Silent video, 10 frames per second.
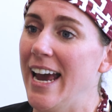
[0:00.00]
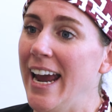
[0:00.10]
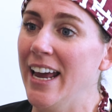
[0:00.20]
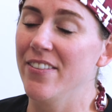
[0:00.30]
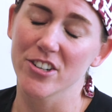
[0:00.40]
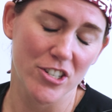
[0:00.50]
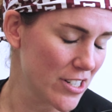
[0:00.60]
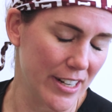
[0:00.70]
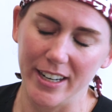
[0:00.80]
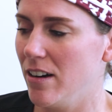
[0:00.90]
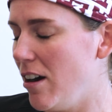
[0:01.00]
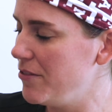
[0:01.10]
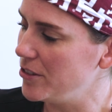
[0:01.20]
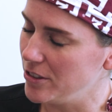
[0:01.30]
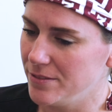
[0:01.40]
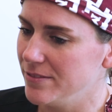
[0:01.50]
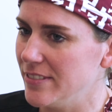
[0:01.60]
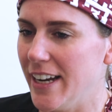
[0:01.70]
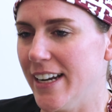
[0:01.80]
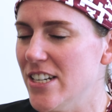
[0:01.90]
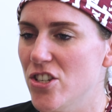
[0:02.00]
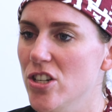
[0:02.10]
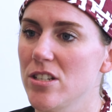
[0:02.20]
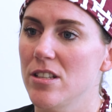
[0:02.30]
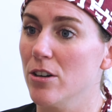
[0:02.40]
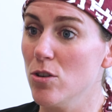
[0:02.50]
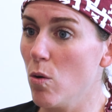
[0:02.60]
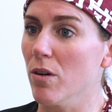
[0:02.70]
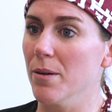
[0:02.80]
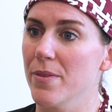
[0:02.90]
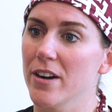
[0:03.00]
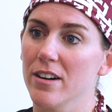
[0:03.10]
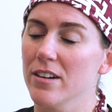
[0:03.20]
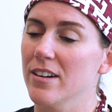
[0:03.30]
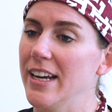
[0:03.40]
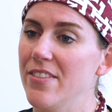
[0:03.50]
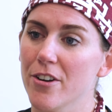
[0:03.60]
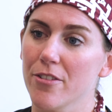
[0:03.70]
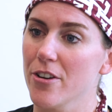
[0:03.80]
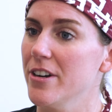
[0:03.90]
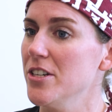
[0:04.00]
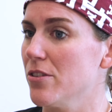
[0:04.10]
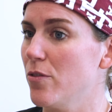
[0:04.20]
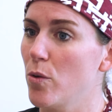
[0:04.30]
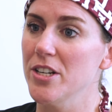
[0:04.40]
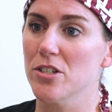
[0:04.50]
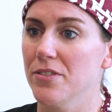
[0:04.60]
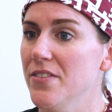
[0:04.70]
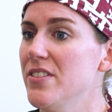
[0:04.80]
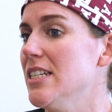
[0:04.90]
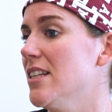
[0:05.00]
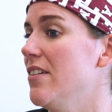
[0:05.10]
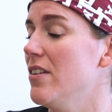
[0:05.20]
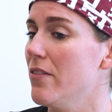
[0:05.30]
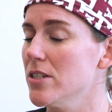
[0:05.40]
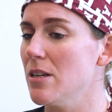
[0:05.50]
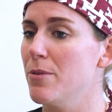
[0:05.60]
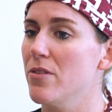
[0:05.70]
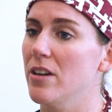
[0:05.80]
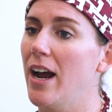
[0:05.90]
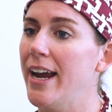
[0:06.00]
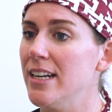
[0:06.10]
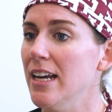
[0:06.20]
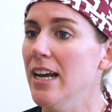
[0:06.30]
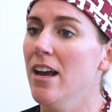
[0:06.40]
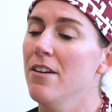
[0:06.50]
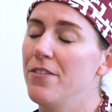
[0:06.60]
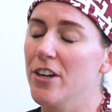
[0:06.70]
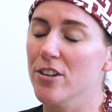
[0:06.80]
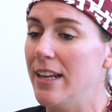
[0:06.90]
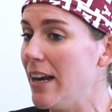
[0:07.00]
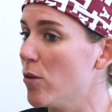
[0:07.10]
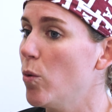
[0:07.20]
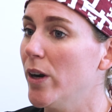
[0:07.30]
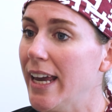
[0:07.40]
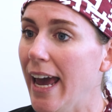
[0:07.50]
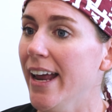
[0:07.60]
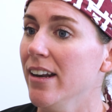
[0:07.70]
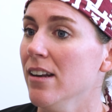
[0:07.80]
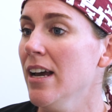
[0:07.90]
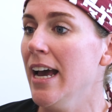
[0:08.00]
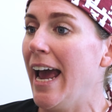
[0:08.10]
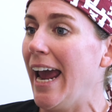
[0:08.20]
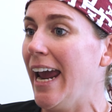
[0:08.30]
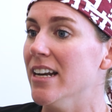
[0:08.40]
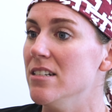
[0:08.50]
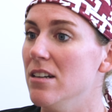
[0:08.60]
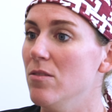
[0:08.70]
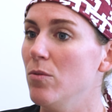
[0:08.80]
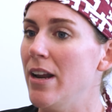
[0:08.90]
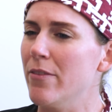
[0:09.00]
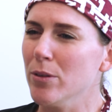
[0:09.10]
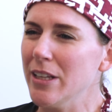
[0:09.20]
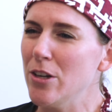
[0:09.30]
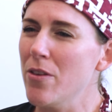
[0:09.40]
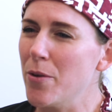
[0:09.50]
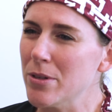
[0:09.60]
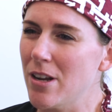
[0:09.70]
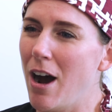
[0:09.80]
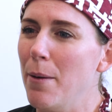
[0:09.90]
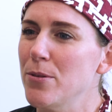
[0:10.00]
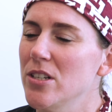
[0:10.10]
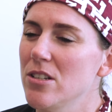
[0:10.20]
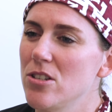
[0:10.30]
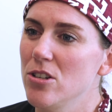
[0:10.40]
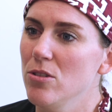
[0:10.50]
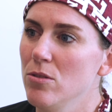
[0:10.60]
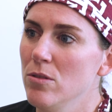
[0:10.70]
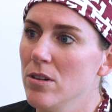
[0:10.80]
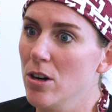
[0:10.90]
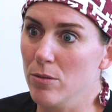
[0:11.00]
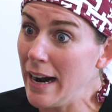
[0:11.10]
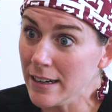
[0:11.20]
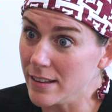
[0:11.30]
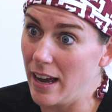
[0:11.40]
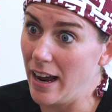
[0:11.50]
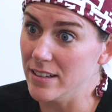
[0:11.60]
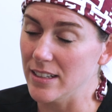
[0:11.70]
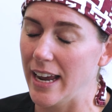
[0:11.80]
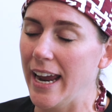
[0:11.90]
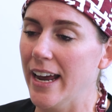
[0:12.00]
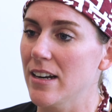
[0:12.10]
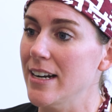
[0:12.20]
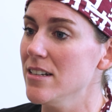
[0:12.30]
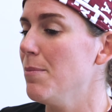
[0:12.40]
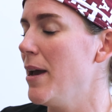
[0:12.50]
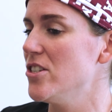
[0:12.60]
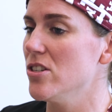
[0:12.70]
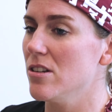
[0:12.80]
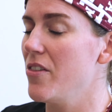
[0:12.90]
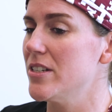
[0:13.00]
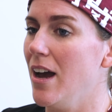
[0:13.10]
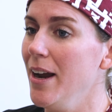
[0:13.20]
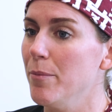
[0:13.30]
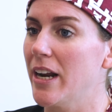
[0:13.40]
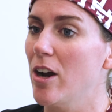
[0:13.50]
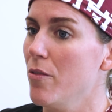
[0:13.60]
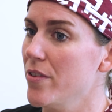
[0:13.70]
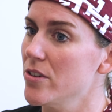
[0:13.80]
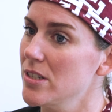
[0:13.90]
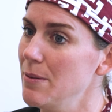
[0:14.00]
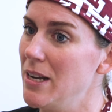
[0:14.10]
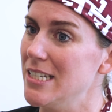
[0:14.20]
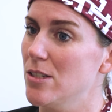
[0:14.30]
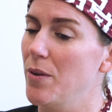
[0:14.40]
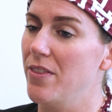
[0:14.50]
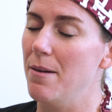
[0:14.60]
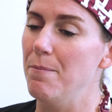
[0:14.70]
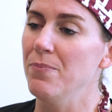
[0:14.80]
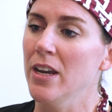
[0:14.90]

And they're just like, awful. Like, it's just their norm. They're in their 30s or 40s or 50s and they've never slept through the night, figured they never would again, and never really knew that there was options to correct that. And I tell patients all the time when I go over their sleep tests with them,